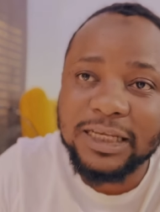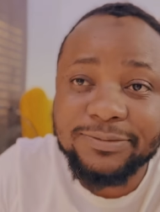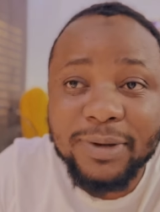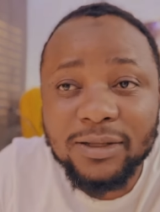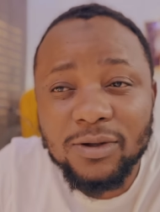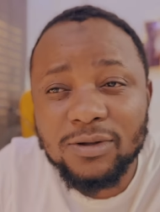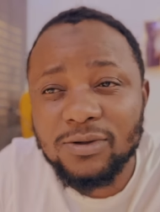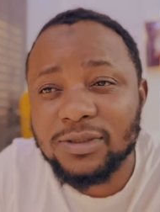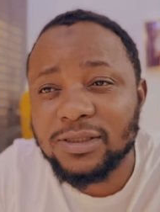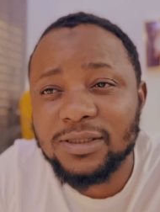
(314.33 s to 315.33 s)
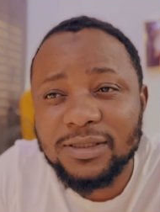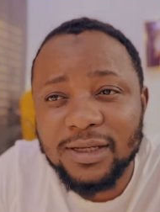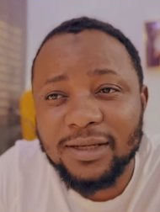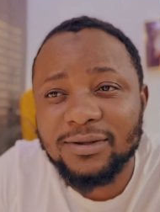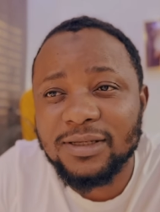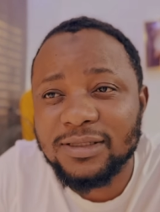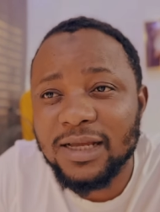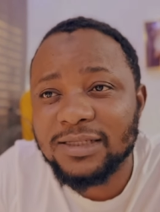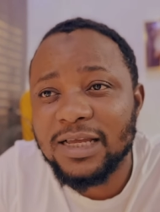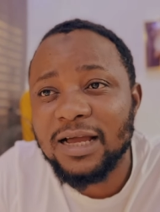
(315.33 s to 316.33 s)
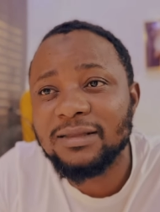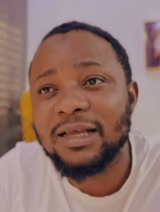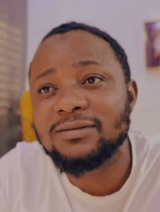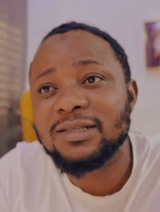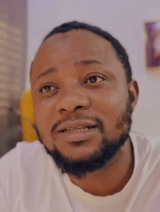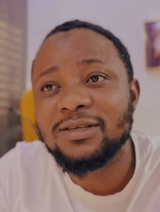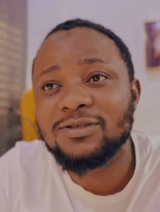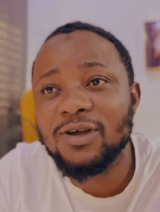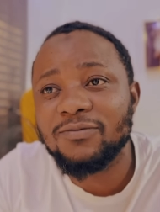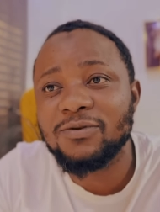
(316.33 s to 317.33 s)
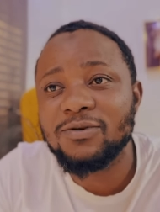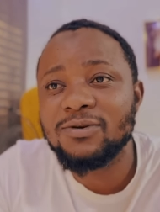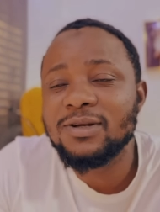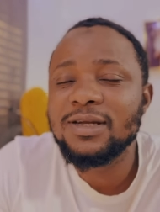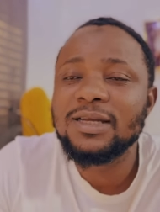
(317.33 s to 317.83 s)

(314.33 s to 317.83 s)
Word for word: Despite all those things, eh, you just say I was needed soft too.